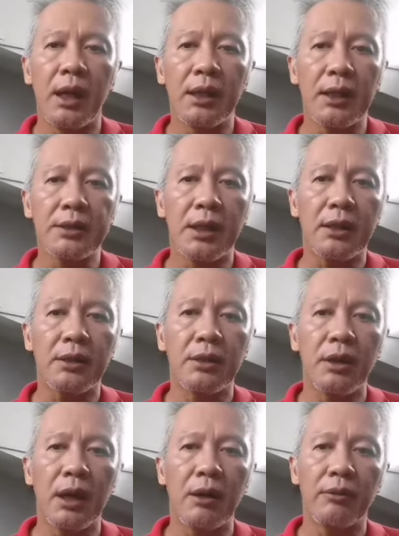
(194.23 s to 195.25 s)
and I said,
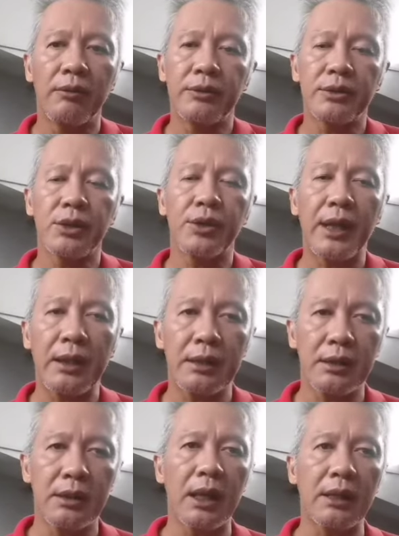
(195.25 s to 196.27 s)
so that
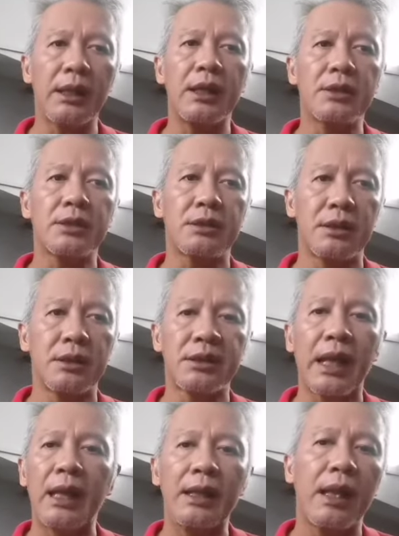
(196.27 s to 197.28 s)
at least the
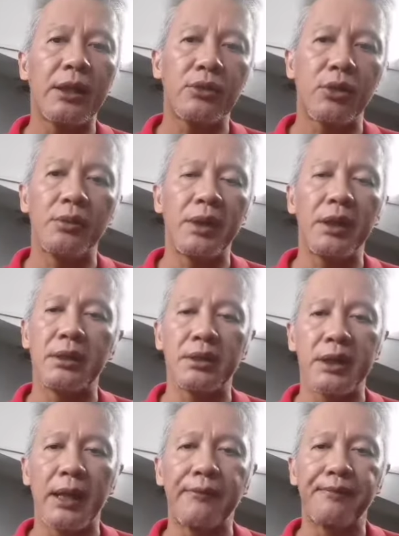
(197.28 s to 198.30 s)
scale length will be
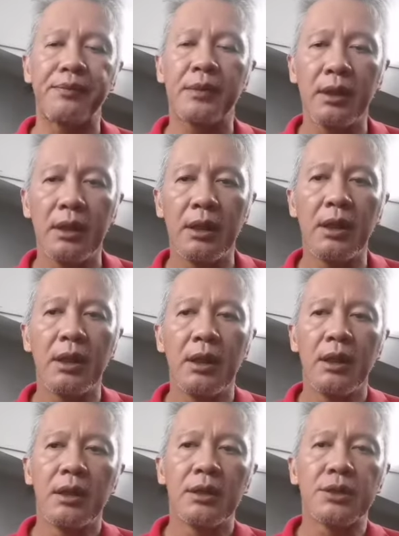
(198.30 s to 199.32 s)
the same.
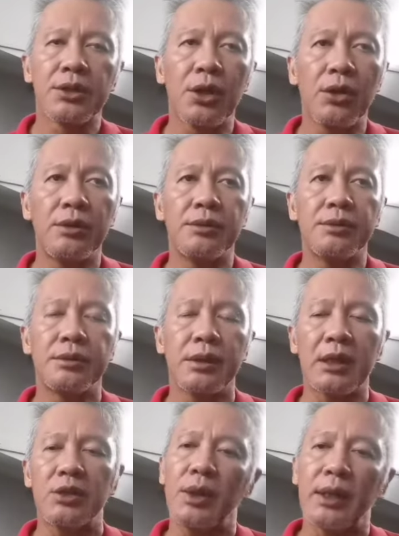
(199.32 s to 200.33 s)
So
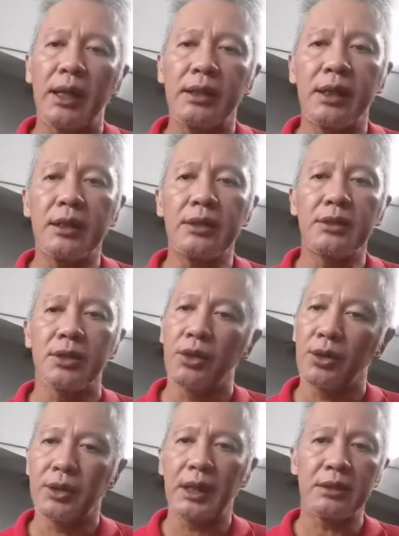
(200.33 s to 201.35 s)
that's what I did.
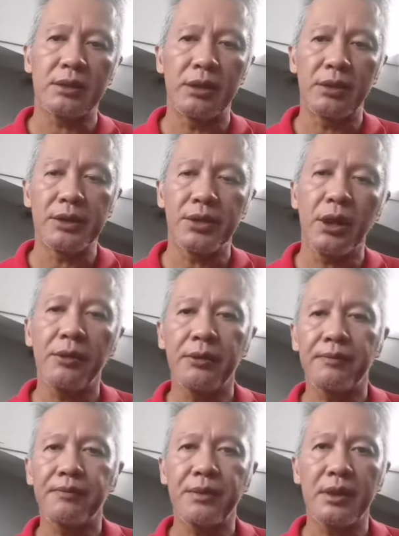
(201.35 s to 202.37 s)
So that's the result.
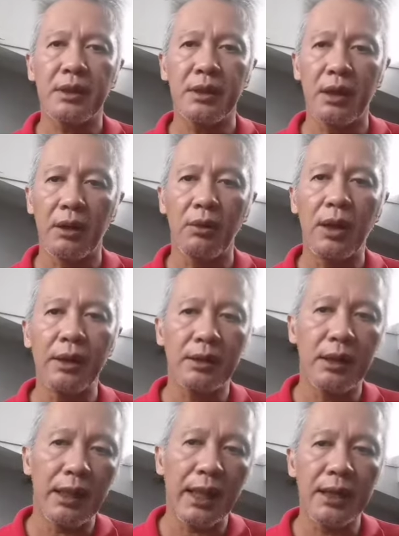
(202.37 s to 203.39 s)
The
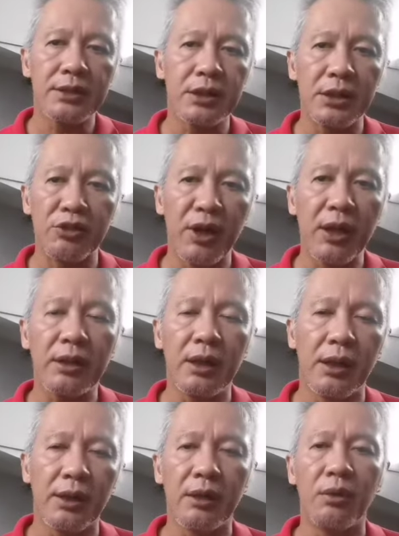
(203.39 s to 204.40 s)
lines in red
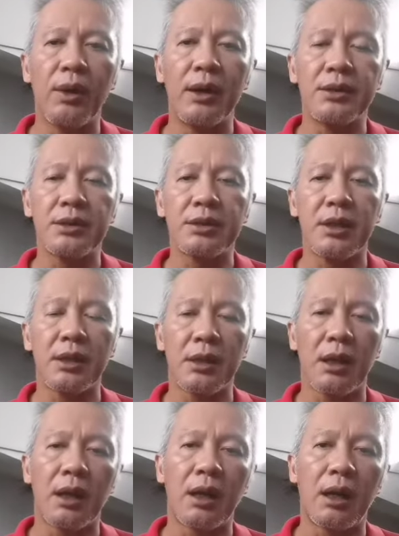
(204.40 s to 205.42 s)
are the ones
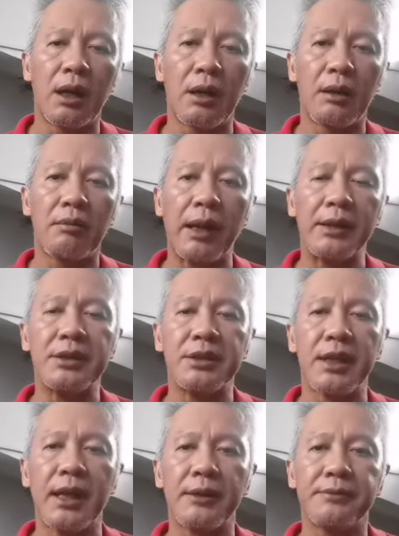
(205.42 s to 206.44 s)
that are my
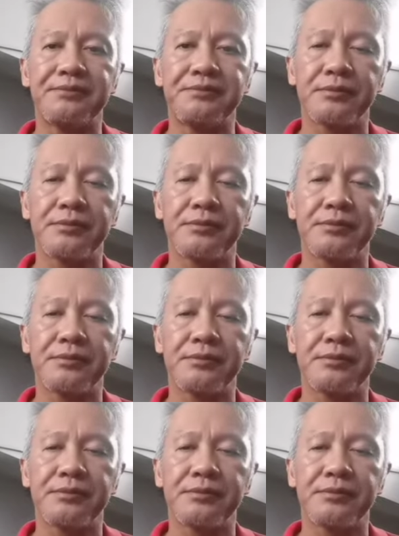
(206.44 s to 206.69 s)
design.